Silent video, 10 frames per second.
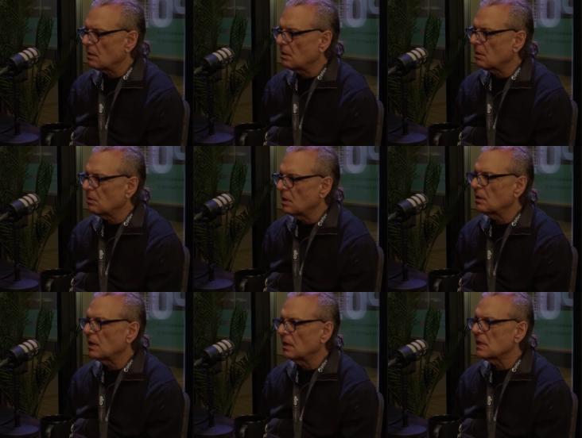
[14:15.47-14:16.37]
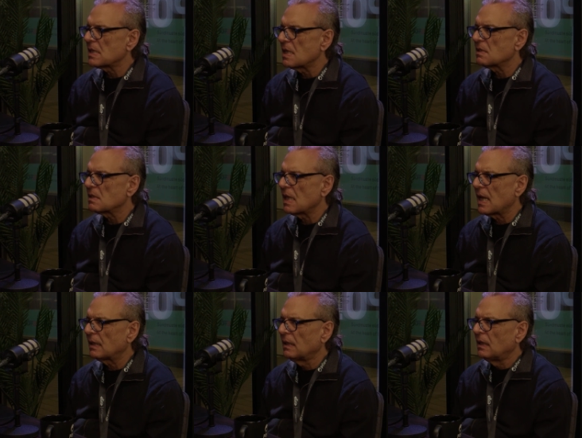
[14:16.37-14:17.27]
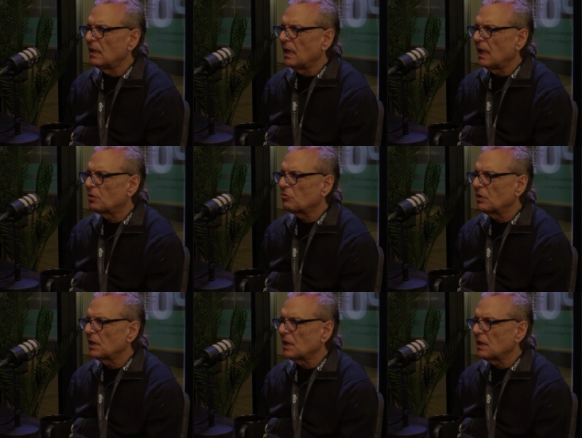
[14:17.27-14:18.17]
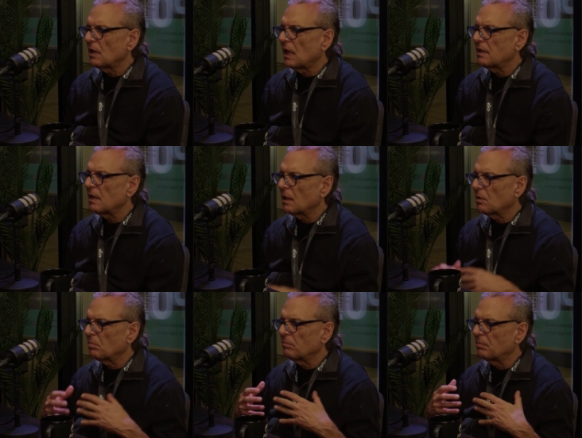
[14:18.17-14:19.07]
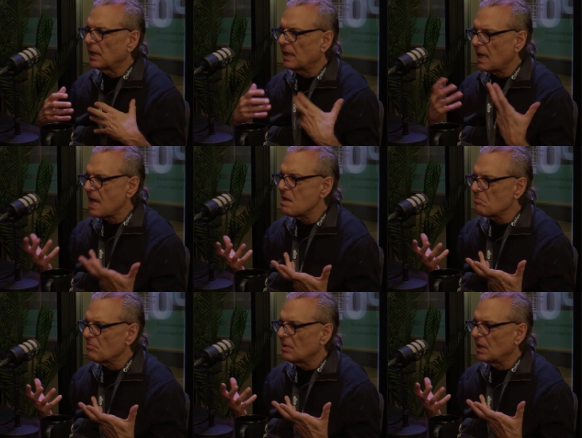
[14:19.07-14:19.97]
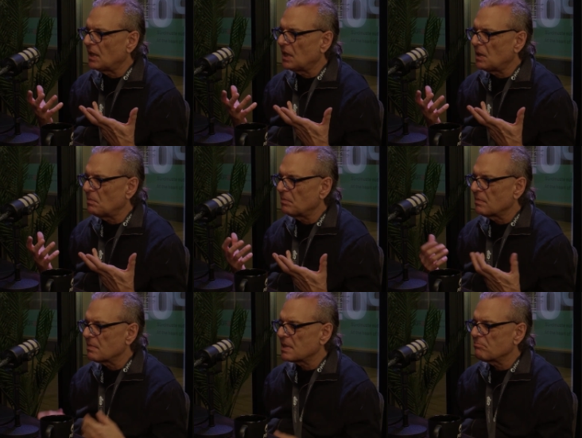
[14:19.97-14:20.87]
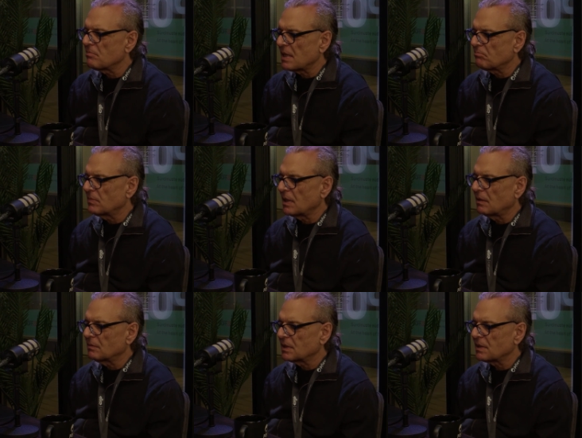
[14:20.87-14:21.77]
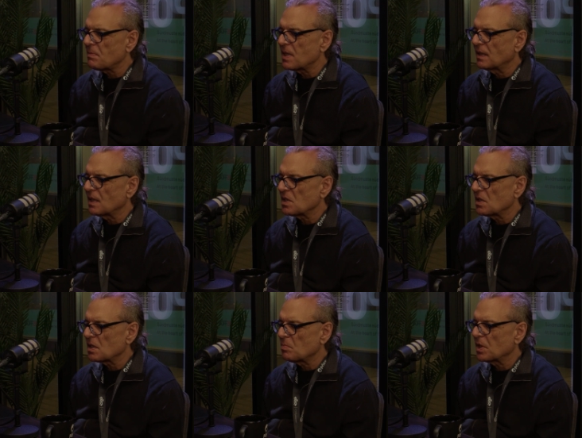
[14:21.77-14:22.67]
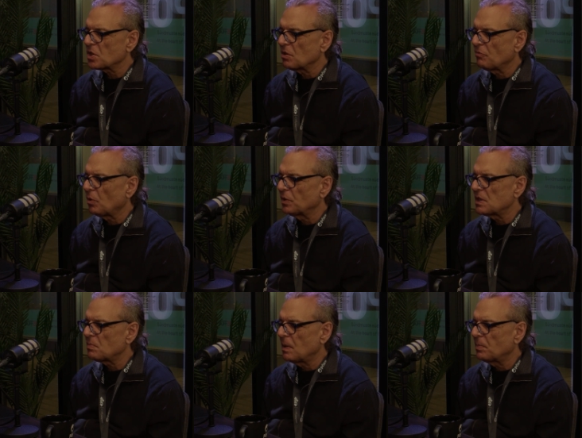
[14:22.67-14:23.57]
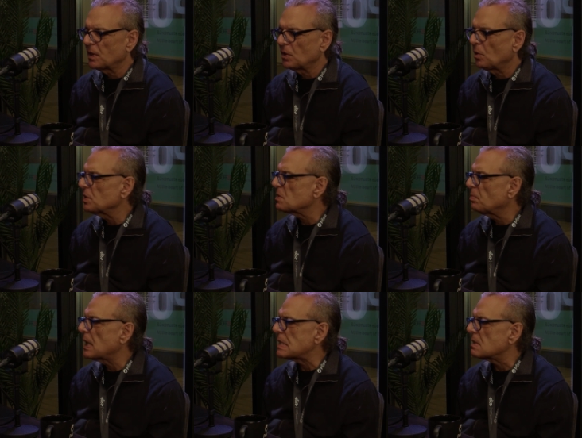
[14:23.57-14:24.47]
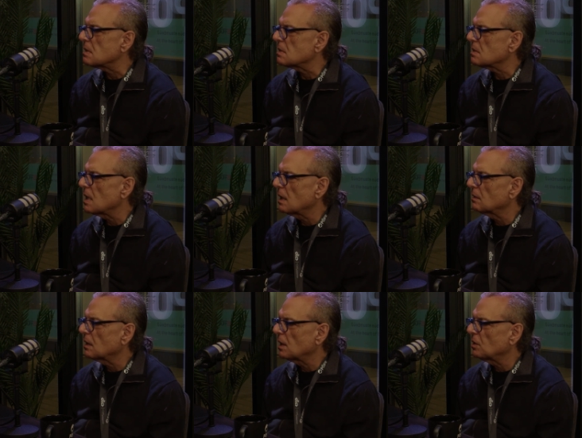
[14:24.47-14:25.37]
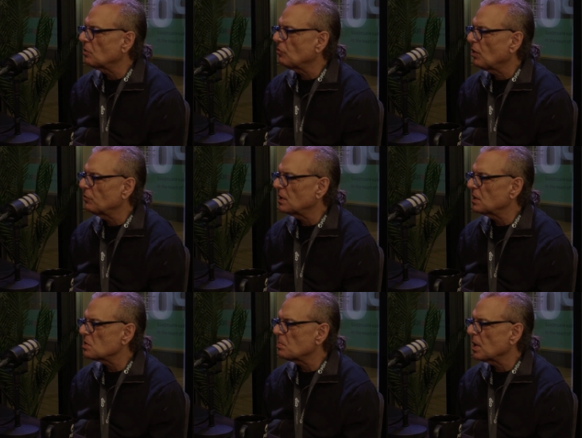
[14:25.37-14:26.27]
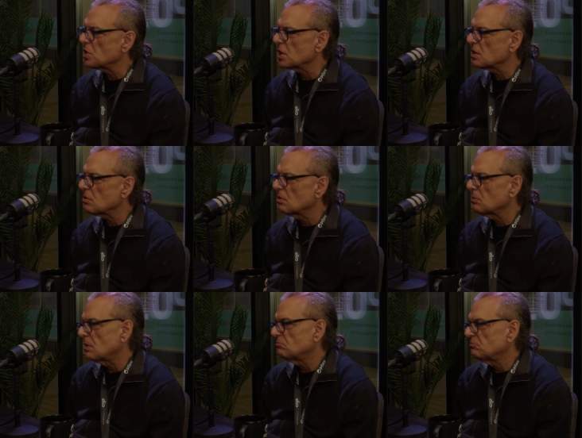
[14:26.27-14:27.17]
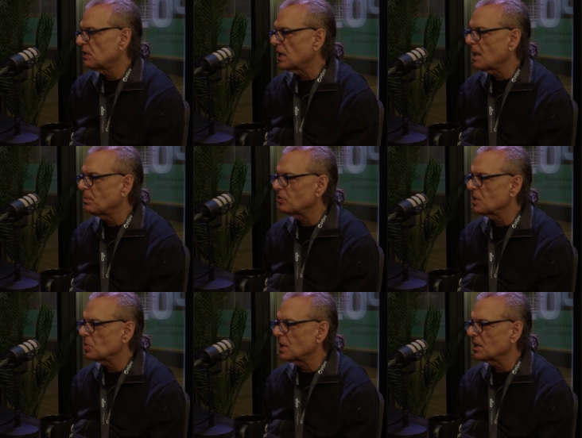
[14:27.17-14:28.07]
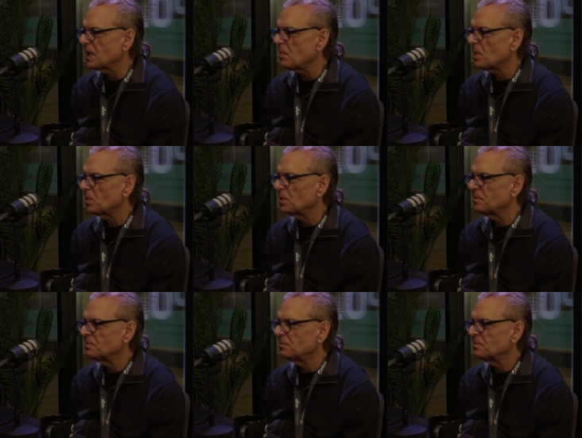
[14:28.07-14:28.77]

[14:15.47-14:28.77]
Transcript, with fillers: You know, in in the sense that it really, I think, became um, a, a, something that is an expression of all these people and all these places that got involved in this project. So I'm very happy with the way it came out.